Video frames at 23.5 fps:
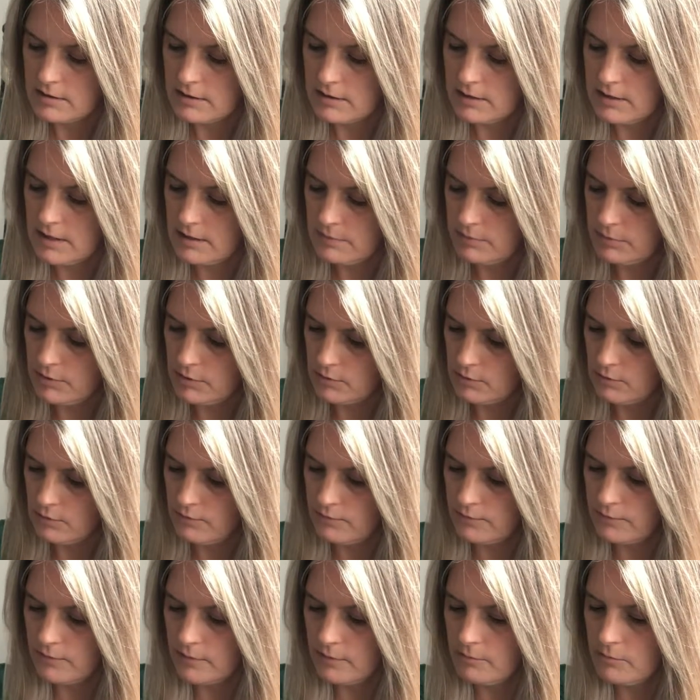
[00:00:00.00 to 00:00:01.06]
keep you
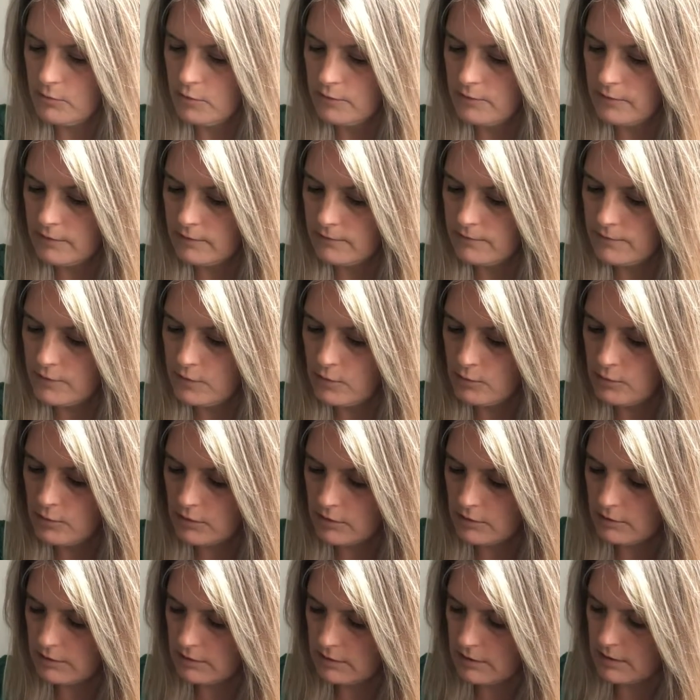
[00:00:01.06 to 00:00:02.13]
from moving
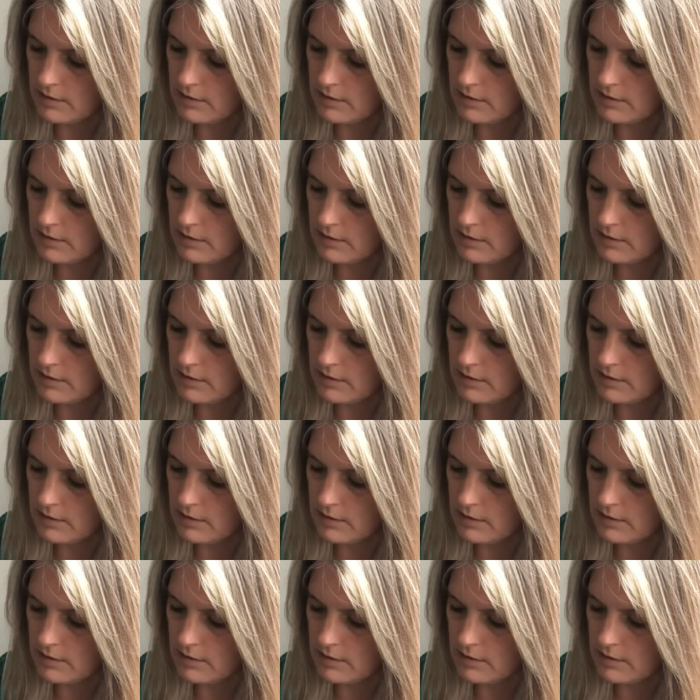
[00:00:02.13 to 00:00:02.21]
forward.